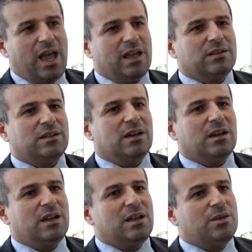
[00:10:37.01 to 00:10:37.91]
And
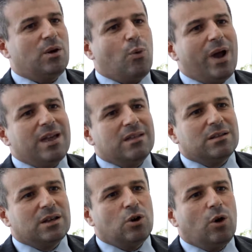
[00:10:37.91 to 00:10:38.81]
in the way
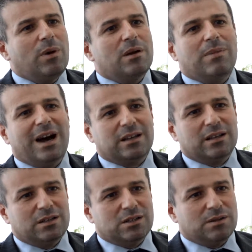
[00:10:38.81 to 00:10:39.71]
that the global
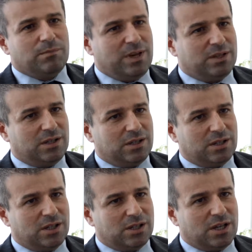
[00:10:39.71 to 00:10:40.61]
markets,
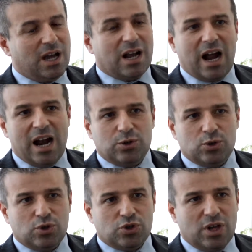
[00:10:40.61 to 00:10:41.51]
businesses,
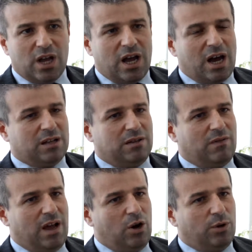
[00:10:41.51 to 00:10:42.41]
cultures are
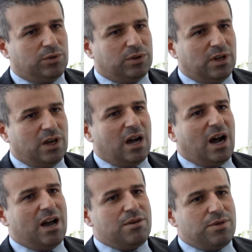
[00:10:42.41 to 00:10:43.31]
developed,
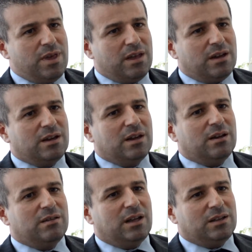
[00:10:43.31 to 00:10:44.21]
I think
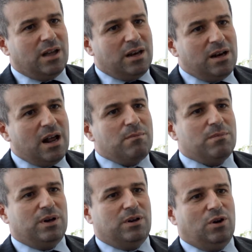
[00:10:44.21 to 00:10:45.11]
that a
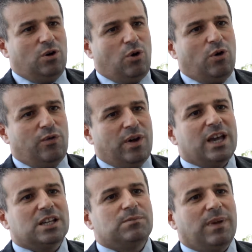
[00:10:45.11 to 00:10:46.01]
number of
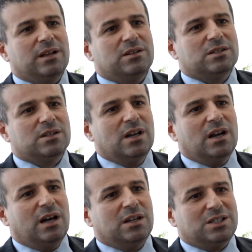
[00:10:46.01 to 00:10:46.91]
expats
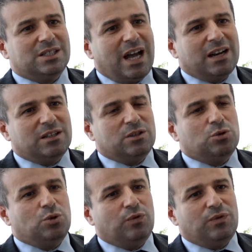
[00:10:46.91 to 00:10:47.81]

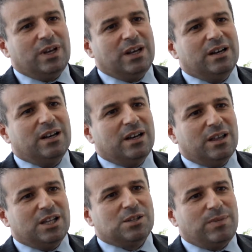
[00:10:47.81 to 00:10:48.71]
started to feel
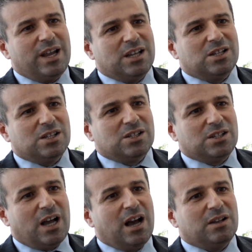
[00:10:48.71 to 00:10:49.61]
this place
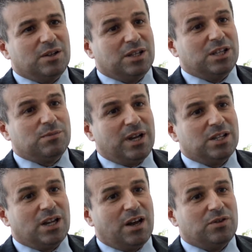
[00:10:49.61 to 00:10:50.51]

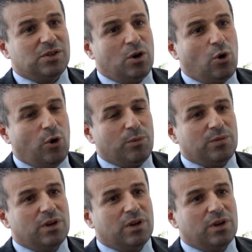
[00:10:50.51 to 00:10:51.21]
as their home.